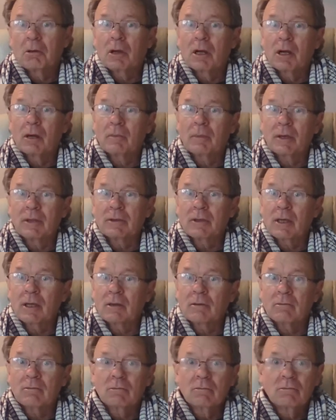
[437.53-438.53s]
How about that?
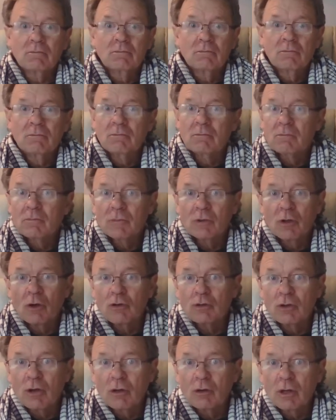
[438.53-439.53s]
No
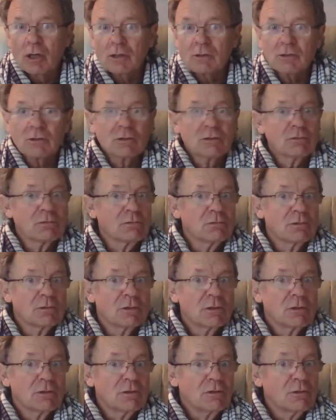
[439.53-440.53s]
donuts.
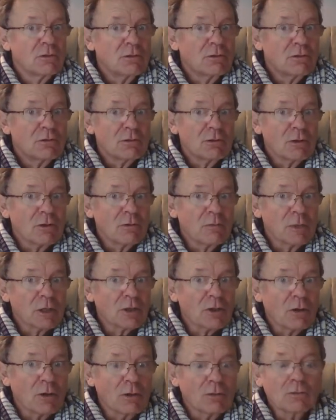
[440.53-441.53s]
No
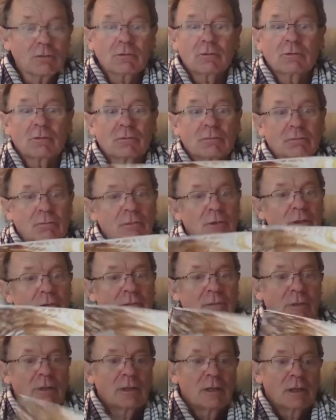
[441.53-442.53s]
McDonald's.
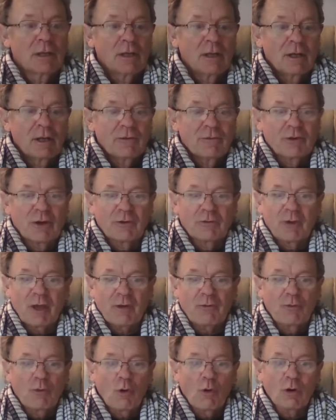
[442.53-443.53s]
Fun
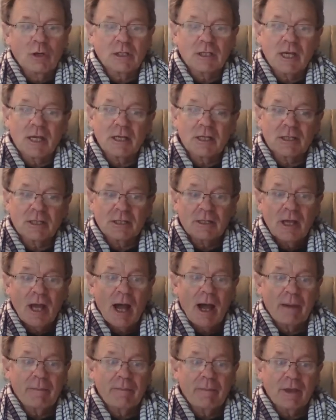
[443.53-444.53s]
fact four, it takes
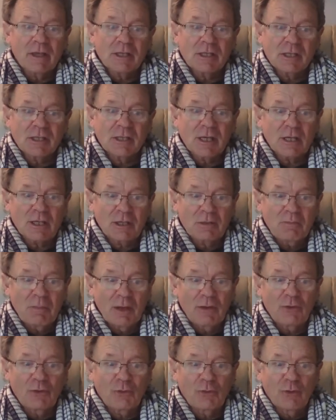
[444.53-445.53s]
up six
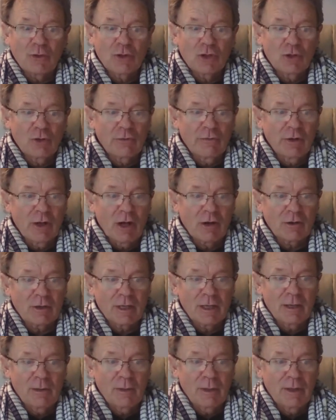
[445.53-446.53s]
months for a juvenile
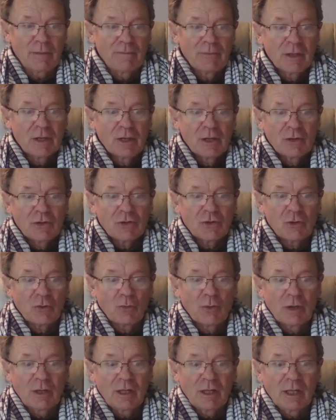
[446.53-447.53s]
kiwi to,
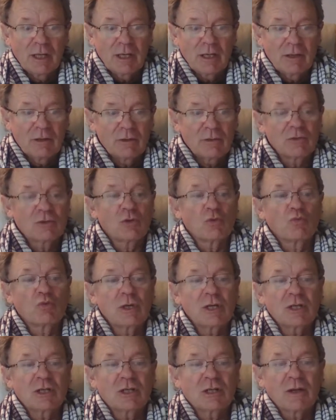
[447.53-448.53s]
really, to
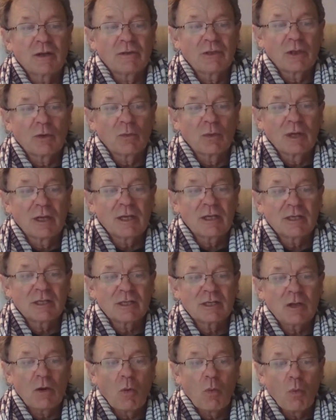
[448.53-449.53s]
reach the
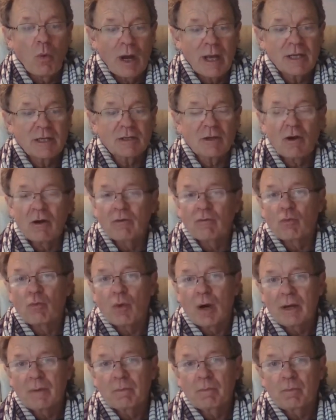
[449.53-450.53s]
released weight of
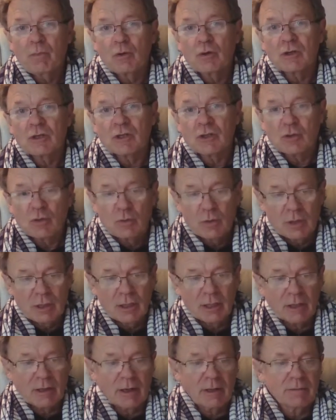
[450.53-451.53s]
1.2
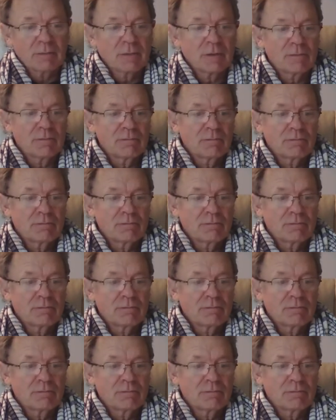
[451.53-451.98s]
kilograms.